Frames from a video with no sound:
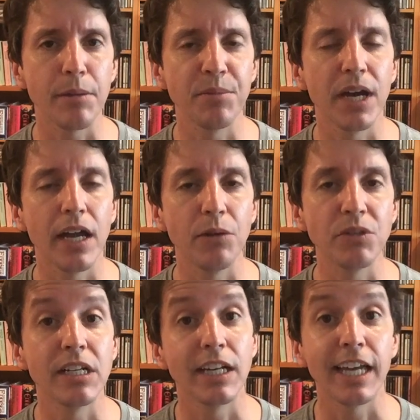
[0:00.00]
but it
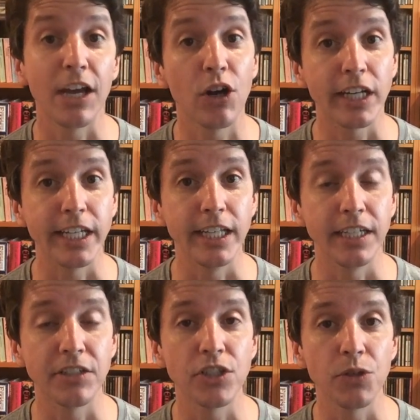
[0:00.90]
was in a gay hockey
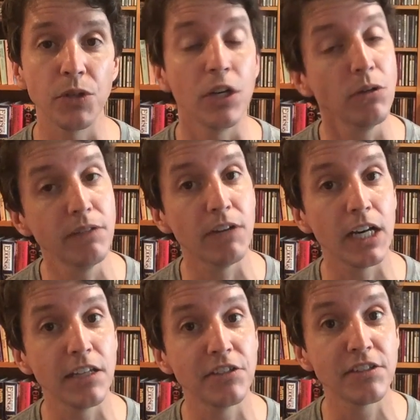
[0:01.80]
league, so the only
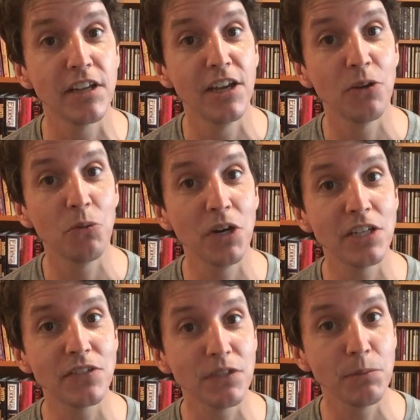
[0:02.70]
violence
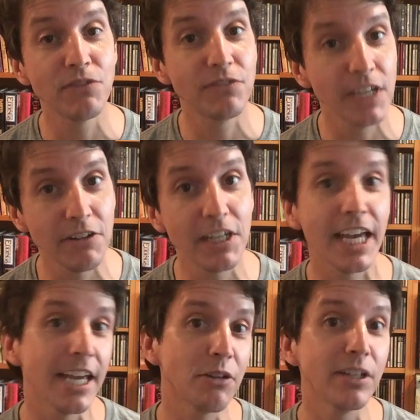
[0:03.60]
was from a very
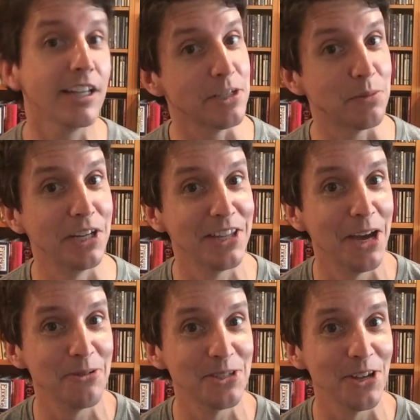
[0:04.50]
angry lesbian
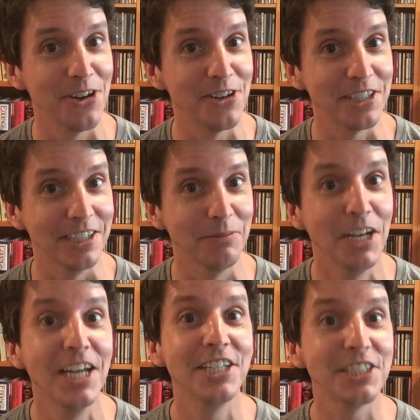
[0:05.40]
that was on our team.
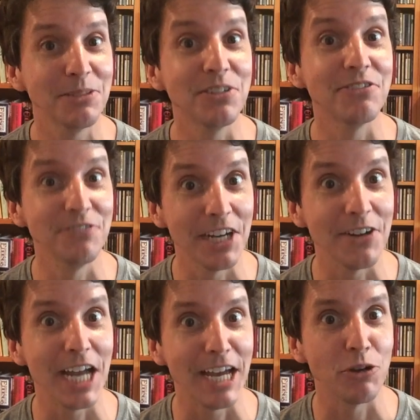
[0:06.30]
She was
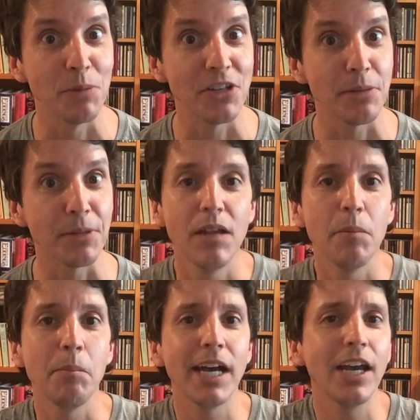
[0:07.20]
very angry about something.
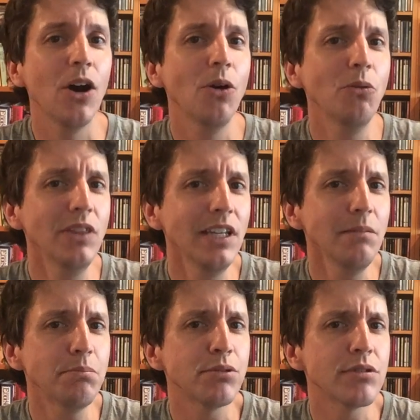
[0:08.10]
My
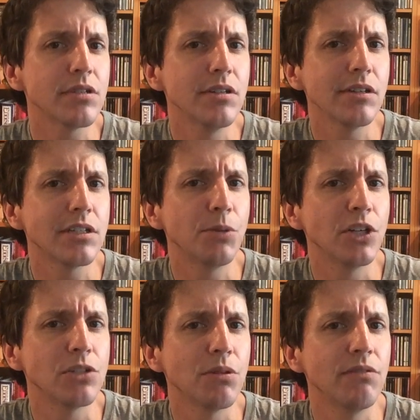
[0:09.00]
only personal
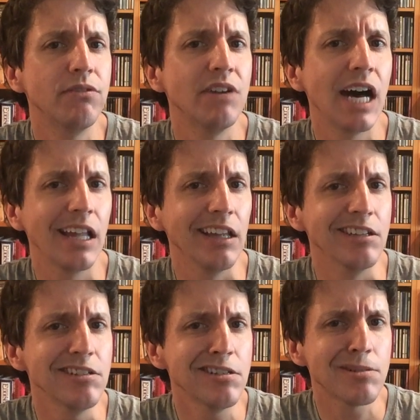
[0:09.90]
experience with
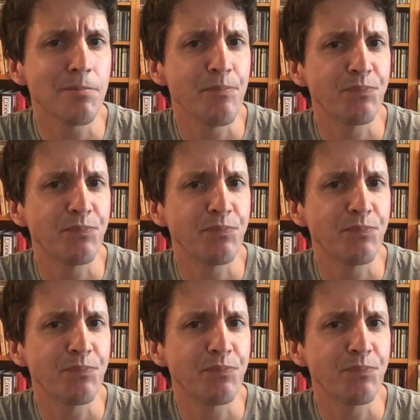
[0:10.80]
violence